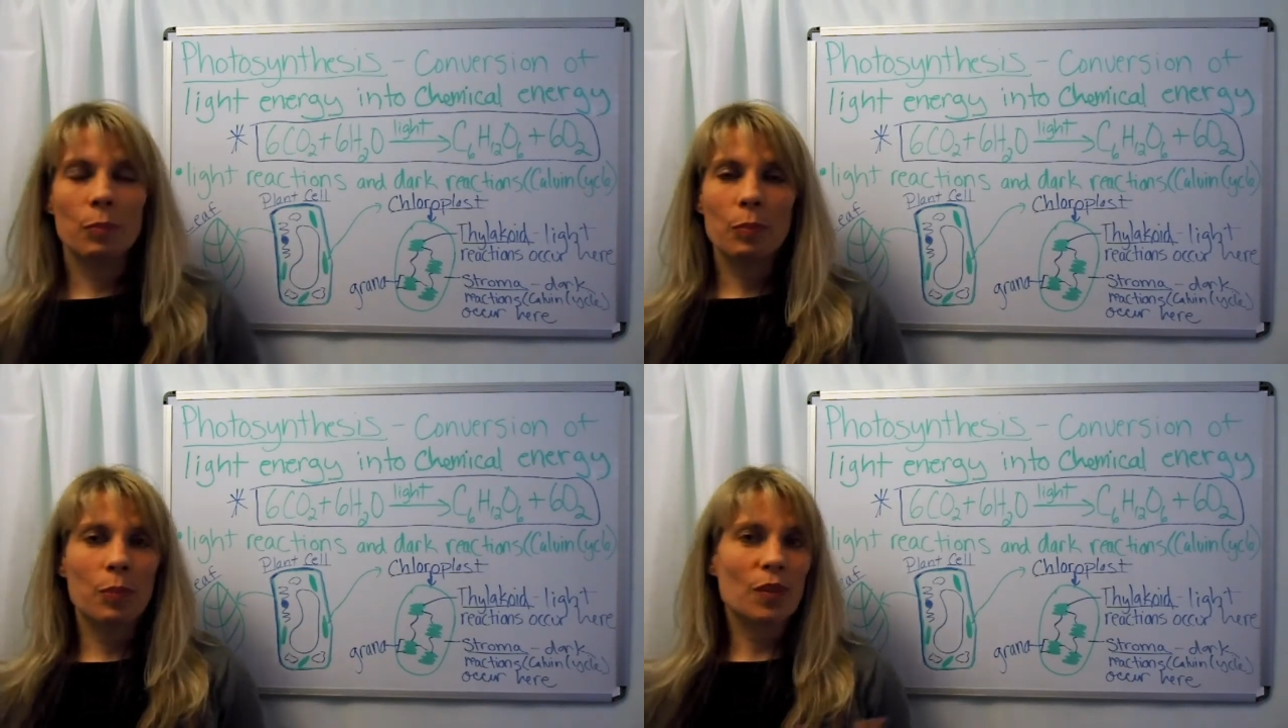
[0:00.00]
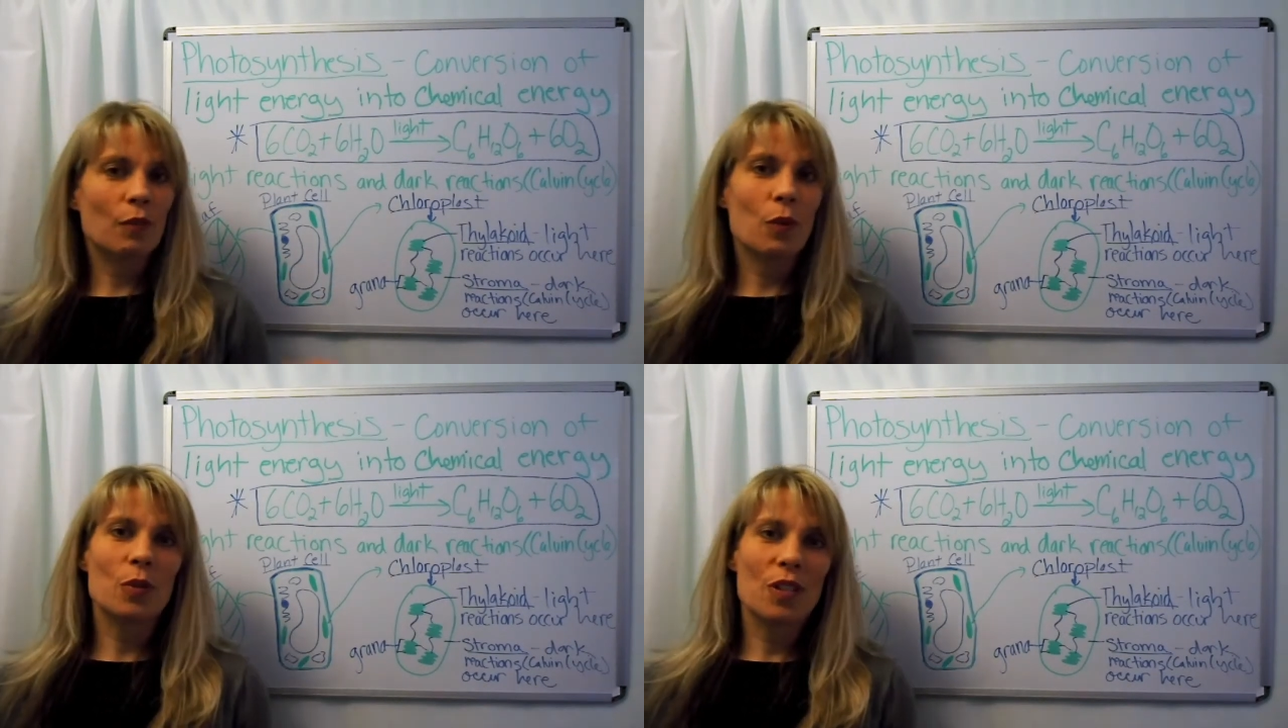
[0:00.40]
put
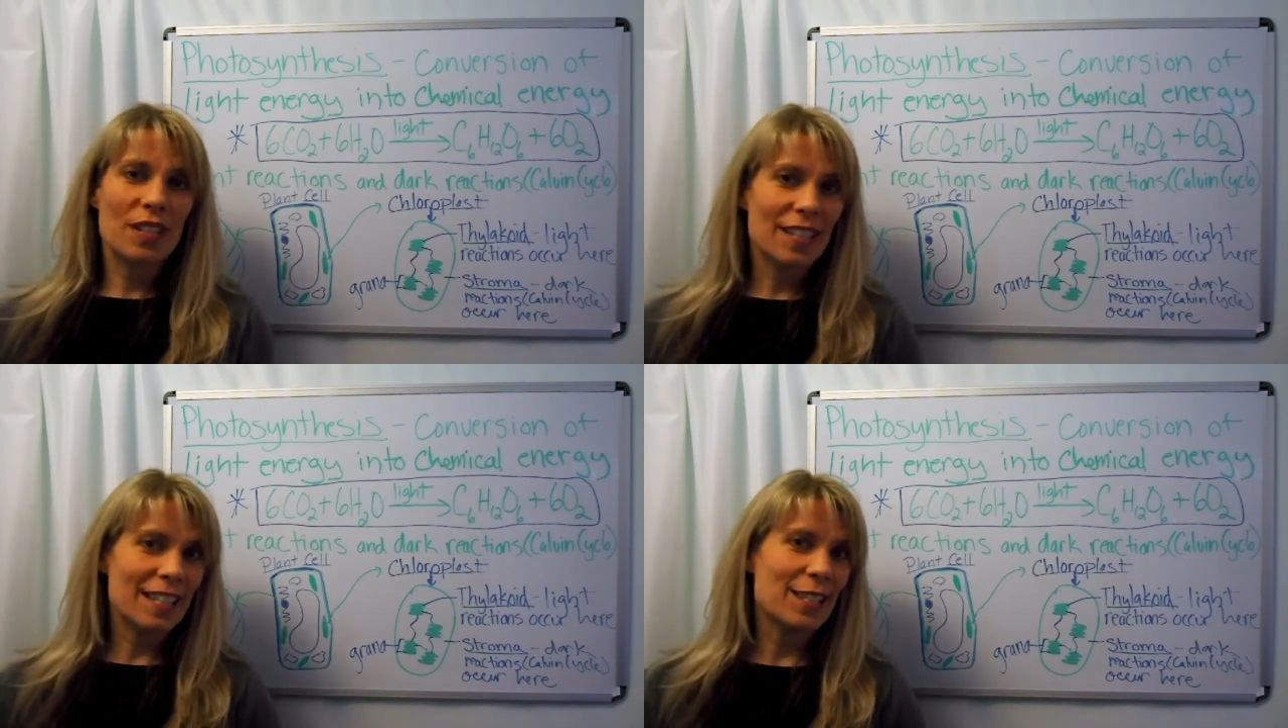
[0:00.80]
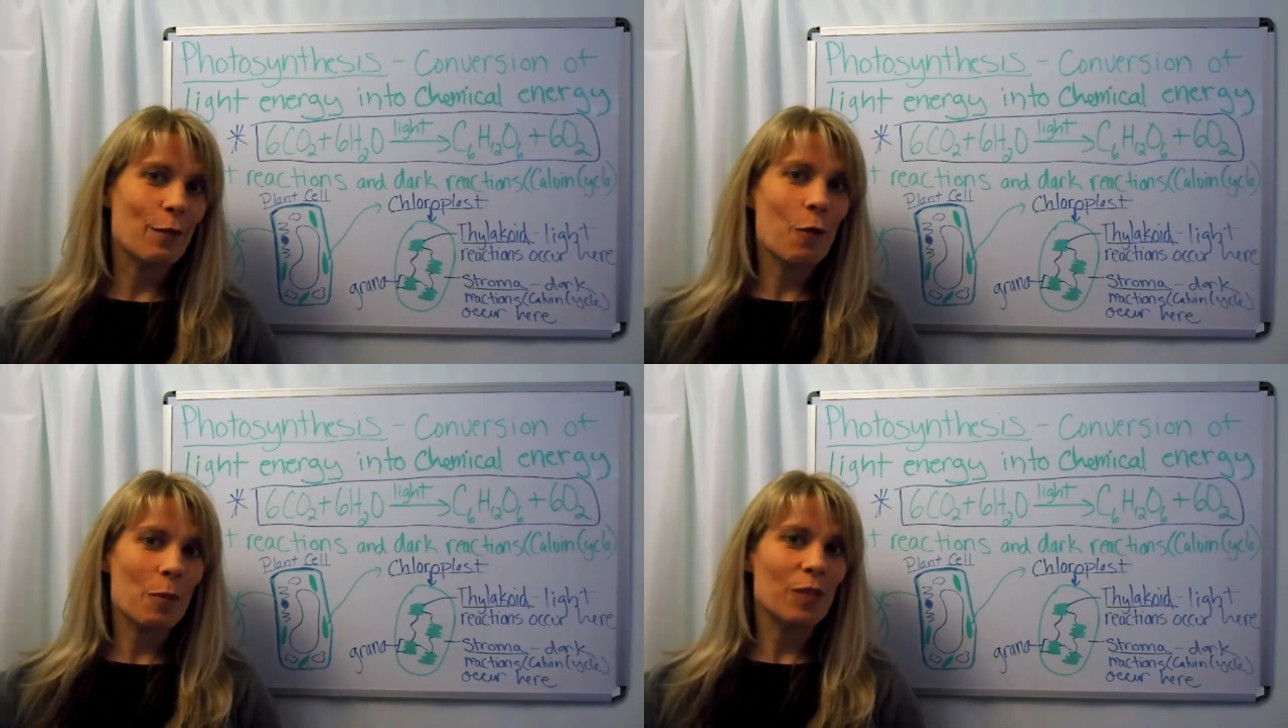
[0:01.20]
photosynthesis in the
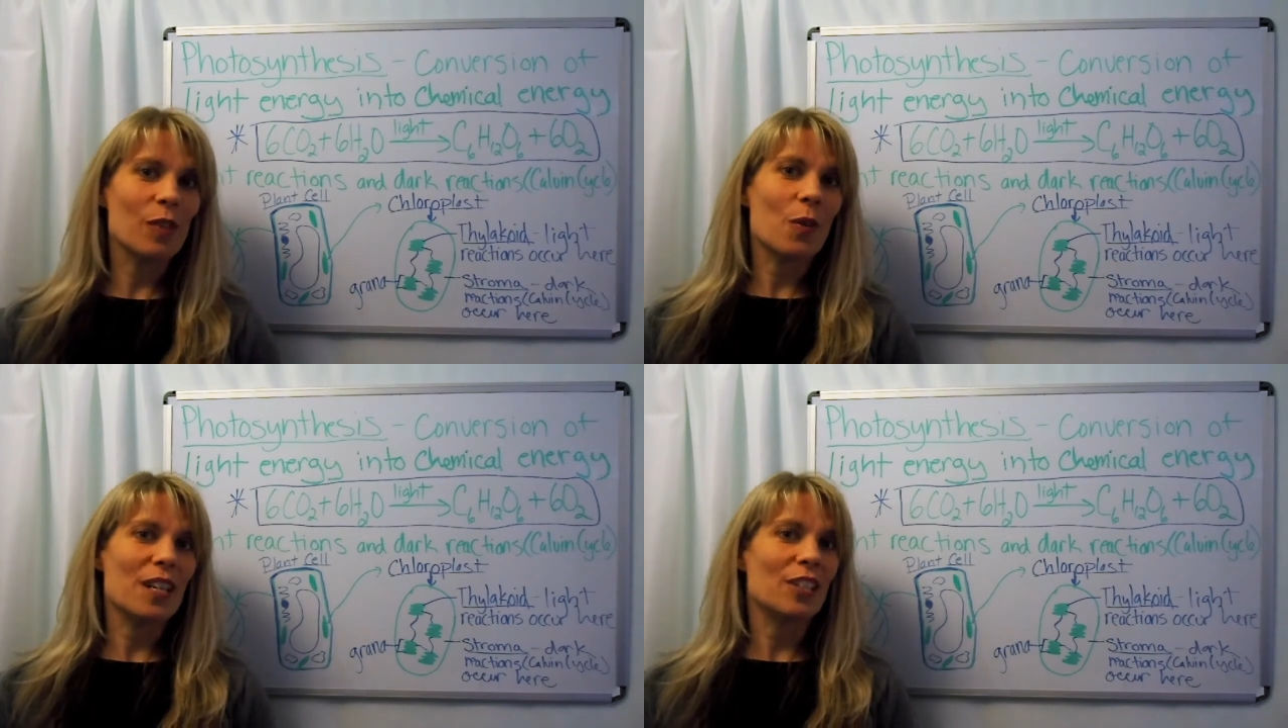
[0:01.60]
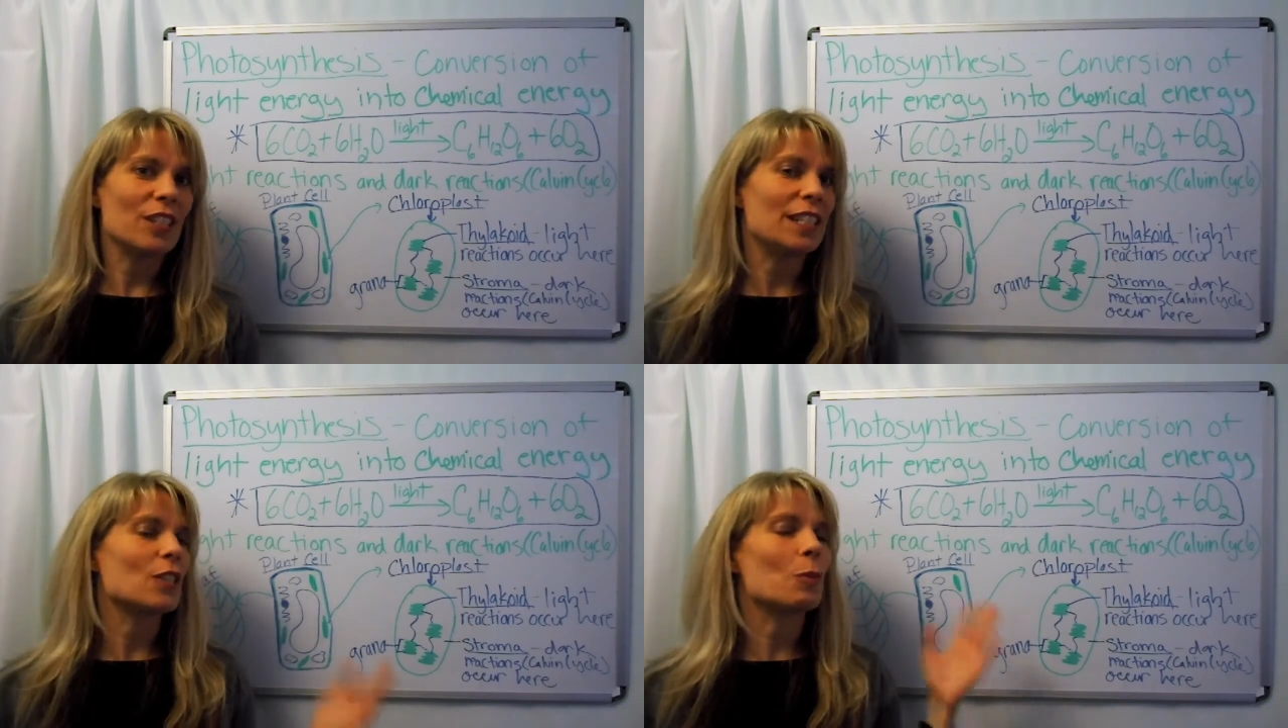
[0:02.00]
form of an
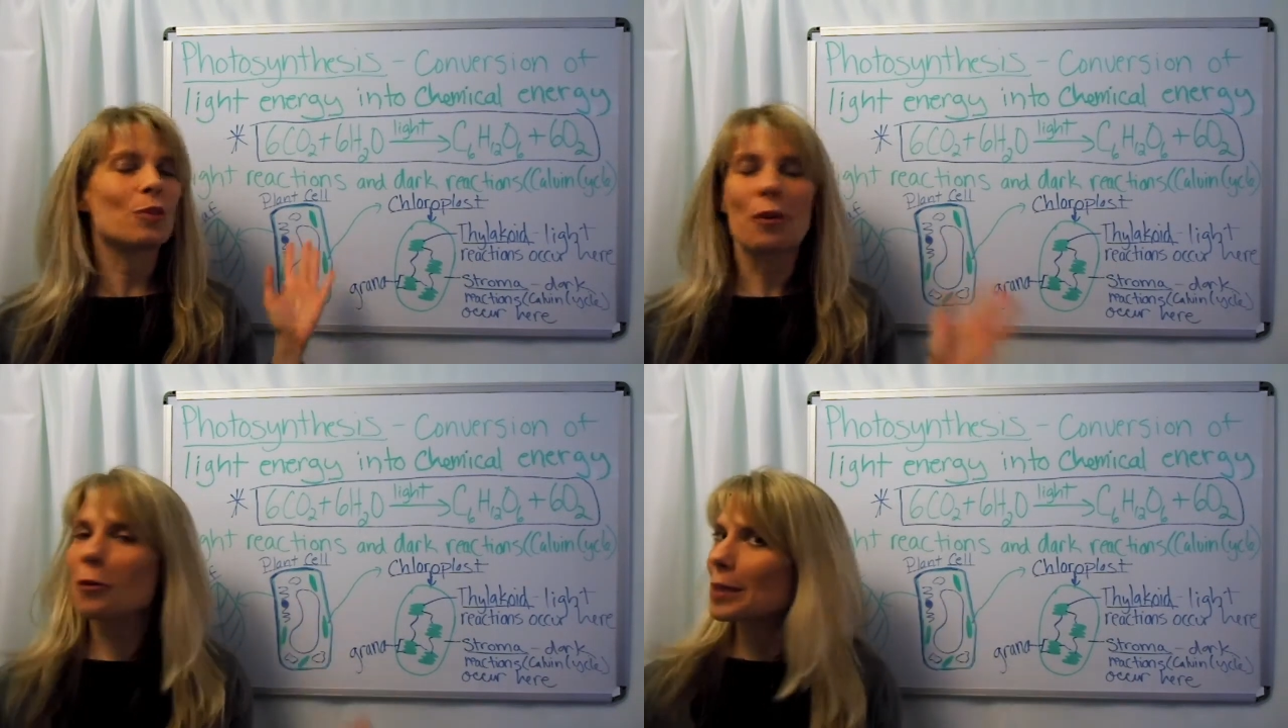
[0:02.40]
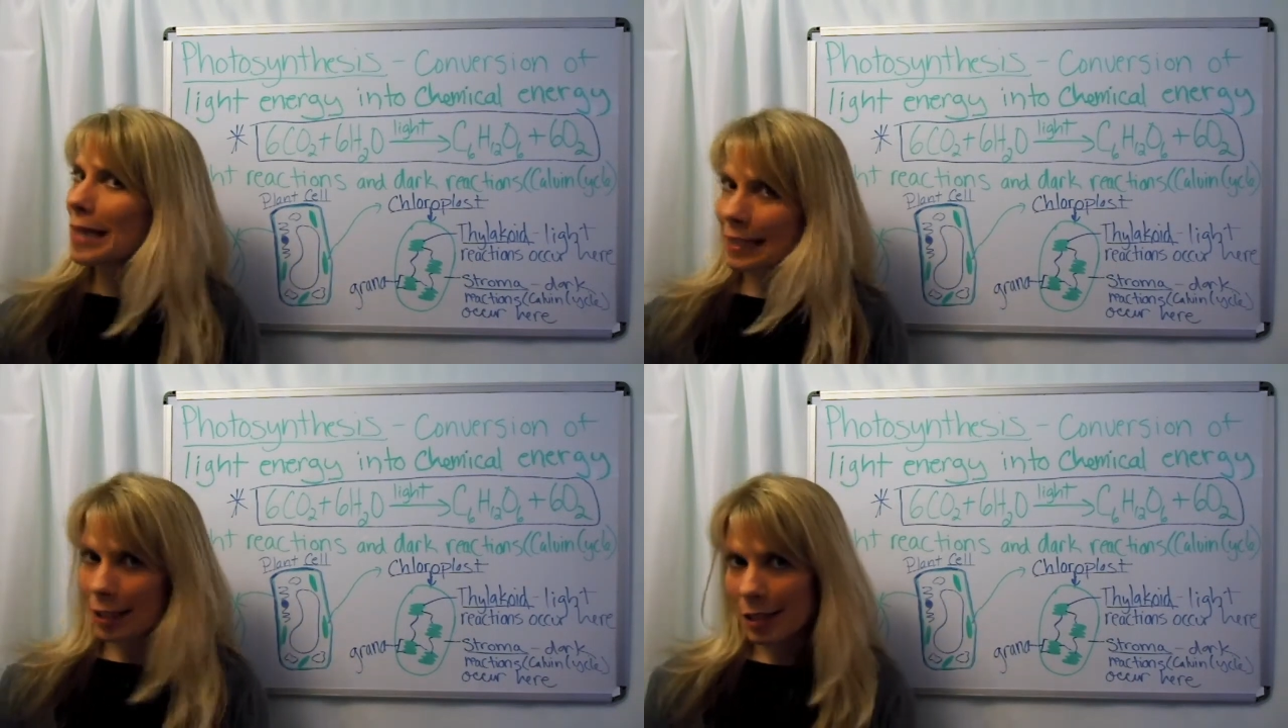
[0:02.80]
equation is almost always
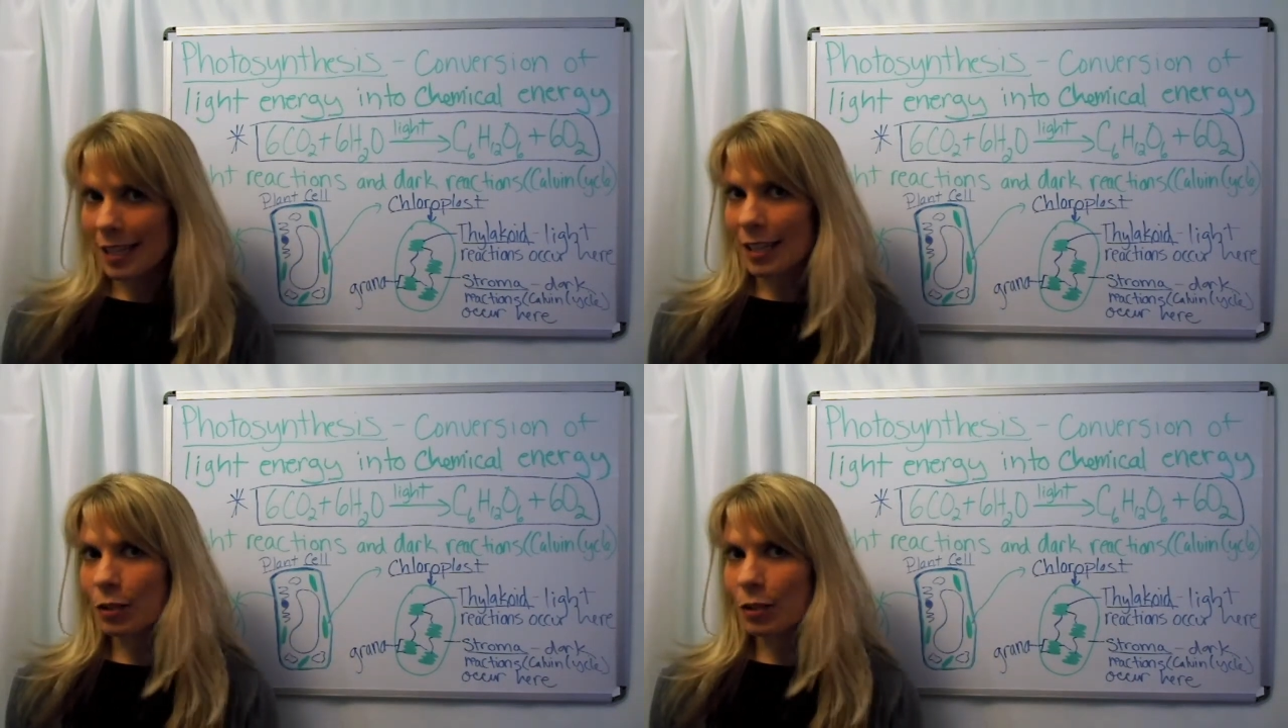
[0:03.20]
asked on a test.